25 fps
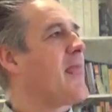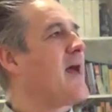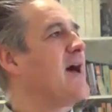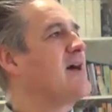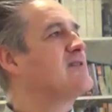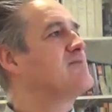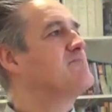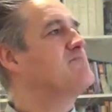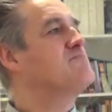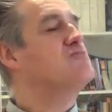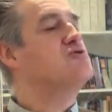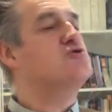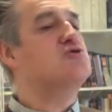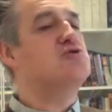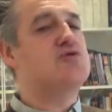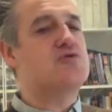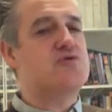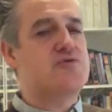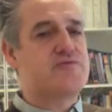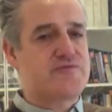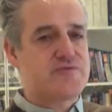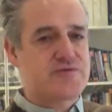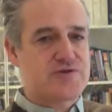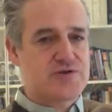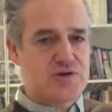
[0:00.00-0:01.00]
has
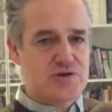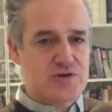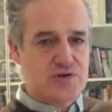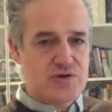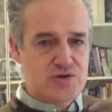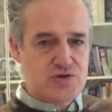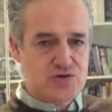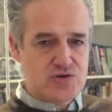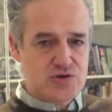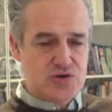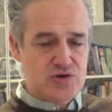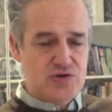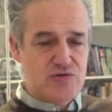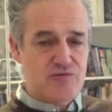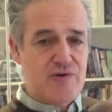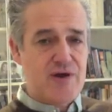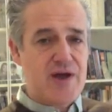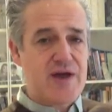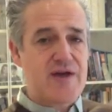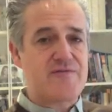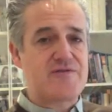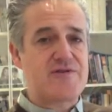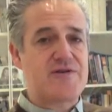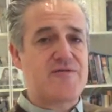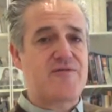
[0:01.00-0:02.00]
moved to the
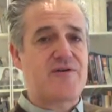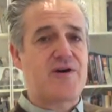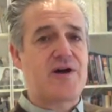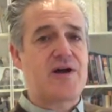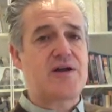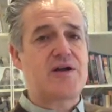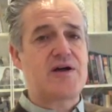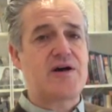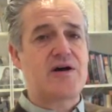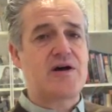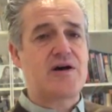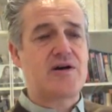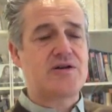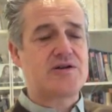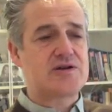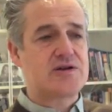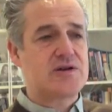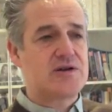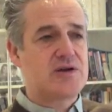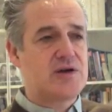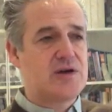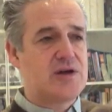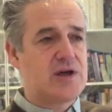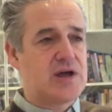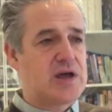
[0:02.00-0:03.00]
ray of divine art
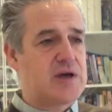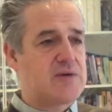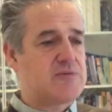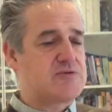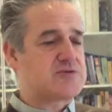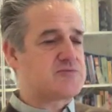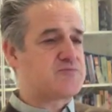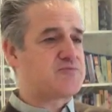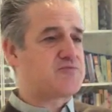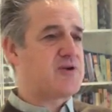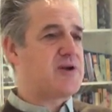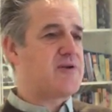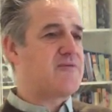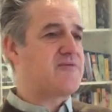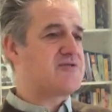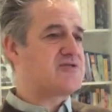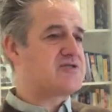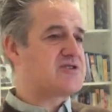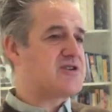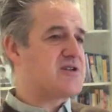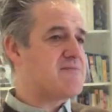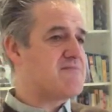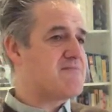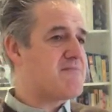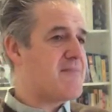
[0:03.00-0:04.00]
it was
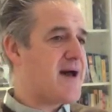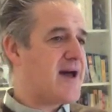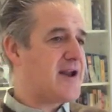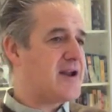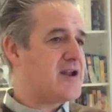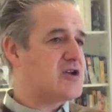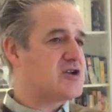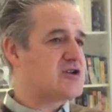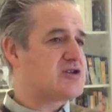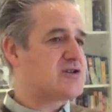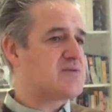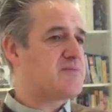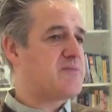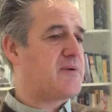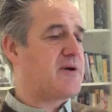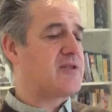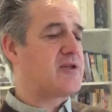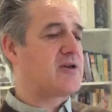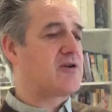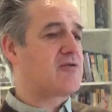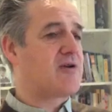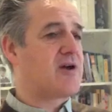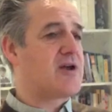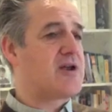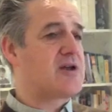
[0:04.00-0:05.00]
previously managed by the
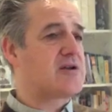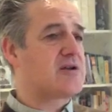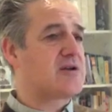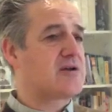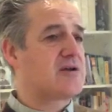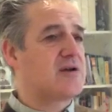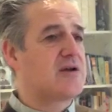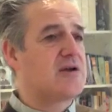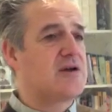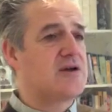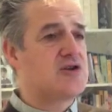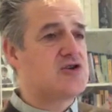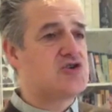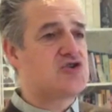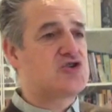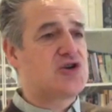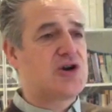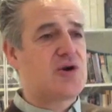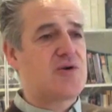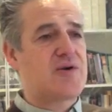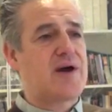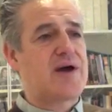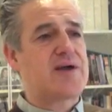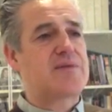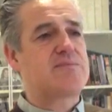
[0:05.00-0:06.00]
great
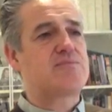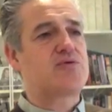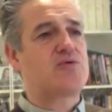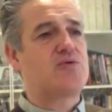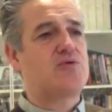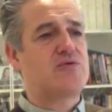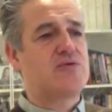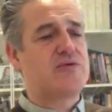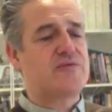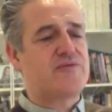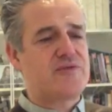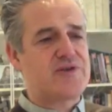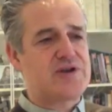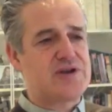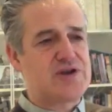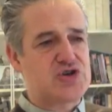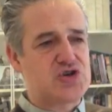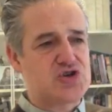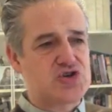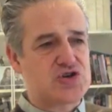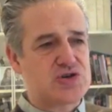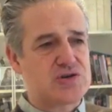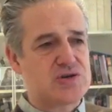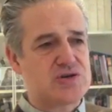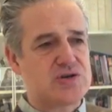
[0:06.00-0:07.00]
Chohan Paul the
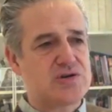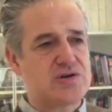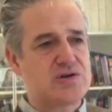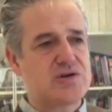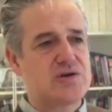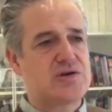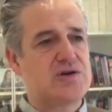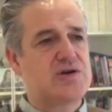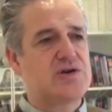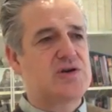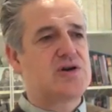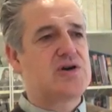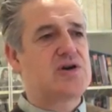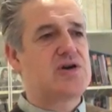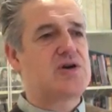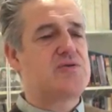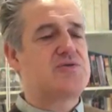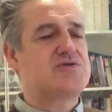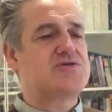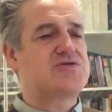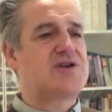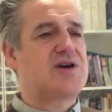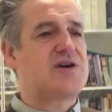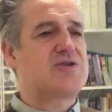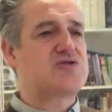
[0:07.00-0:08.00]
Venetian, who
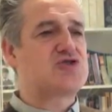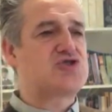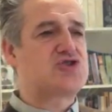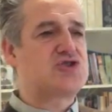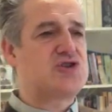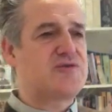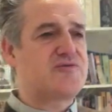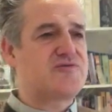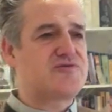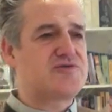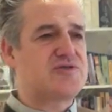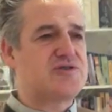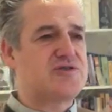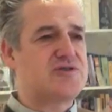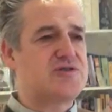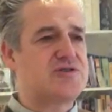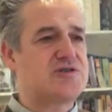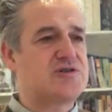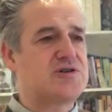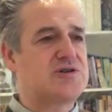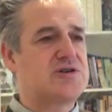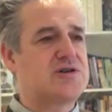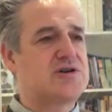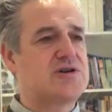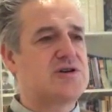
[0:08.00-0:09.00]
has now shifted.
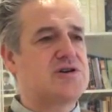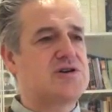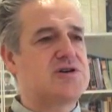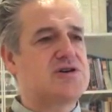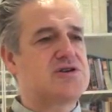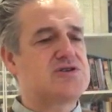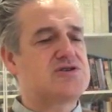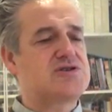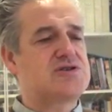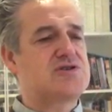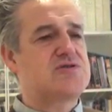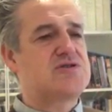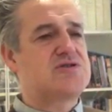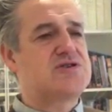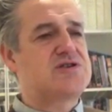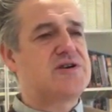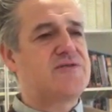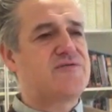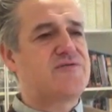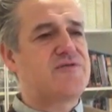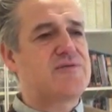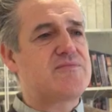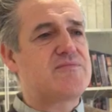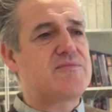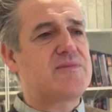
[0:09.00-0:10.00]
So the
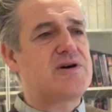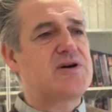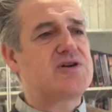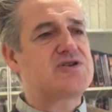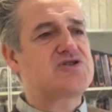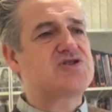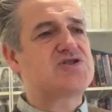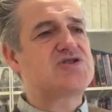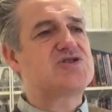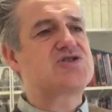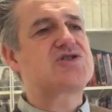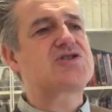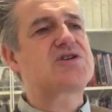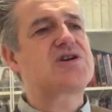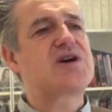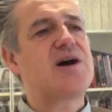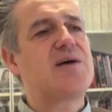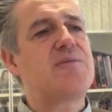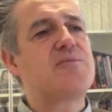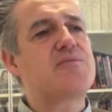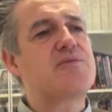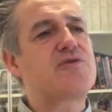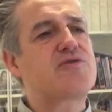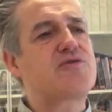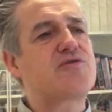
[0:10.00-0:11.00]
different masters
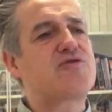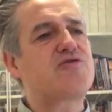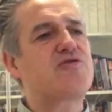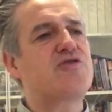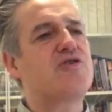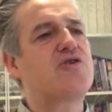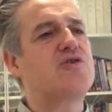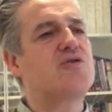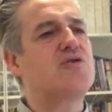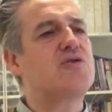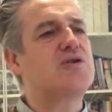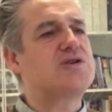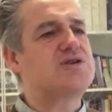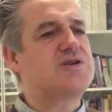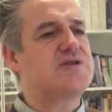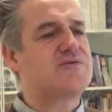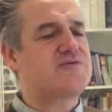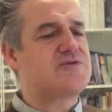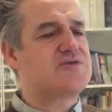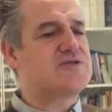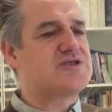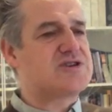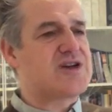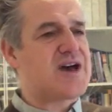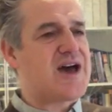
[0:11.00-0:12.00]
come through at
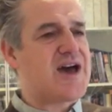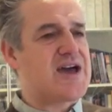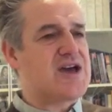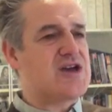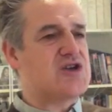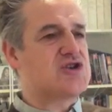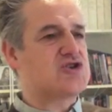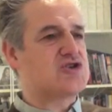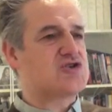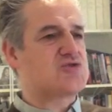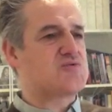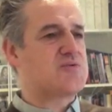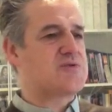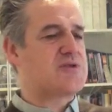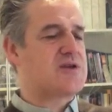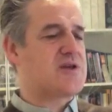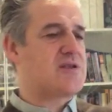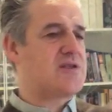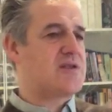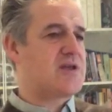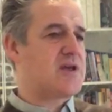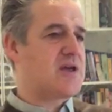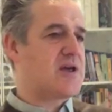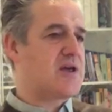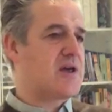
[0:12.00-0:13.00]
different ages
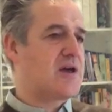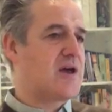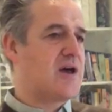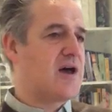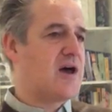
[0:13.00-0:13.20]
within the